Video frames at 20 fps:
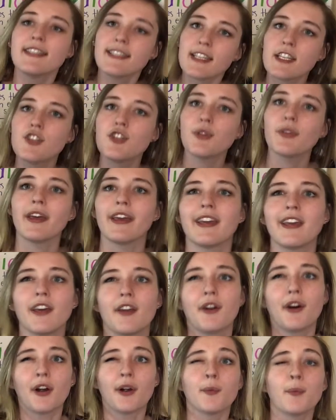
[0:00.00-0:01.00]
did you like it
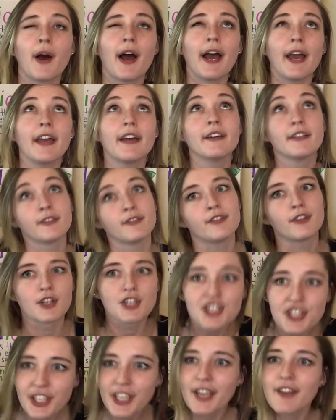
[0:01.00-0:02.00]
or why,
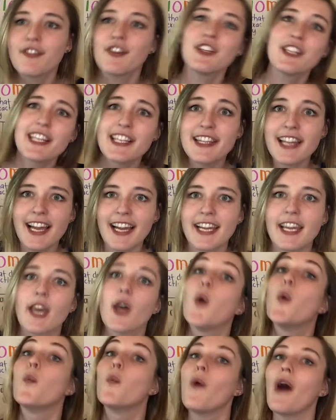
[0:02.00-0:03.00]
unfortunately, if you didn't like it,
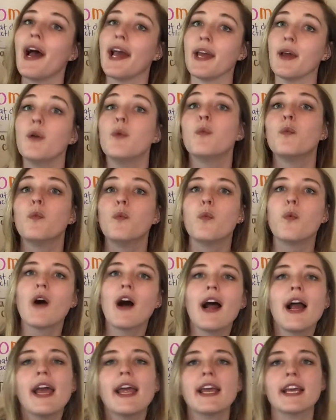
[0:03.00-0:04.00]
why?
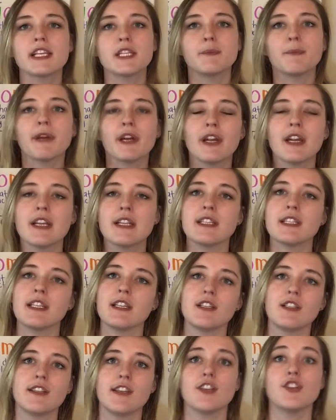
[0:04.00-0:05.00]
What
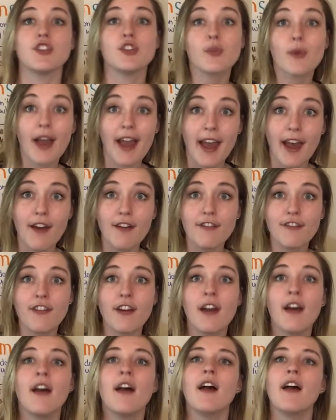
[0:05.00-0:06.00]
experiences did you have
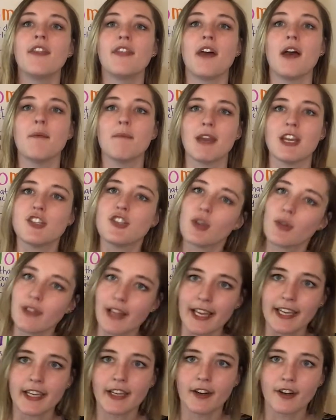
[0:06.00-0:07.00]
that made you
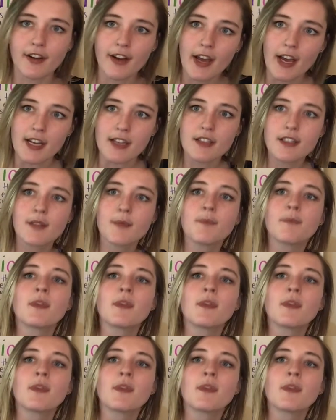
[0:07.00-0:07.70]
like it or not?